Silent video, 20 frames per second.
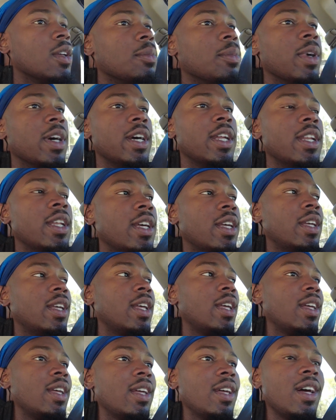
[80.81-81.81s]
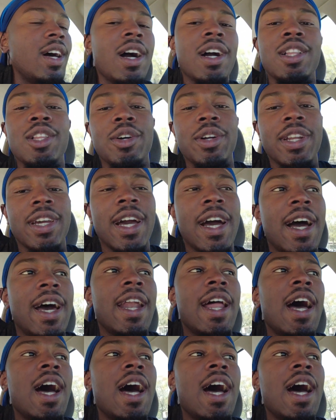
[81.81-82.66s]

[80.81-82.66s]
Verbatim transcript: But all glory to God.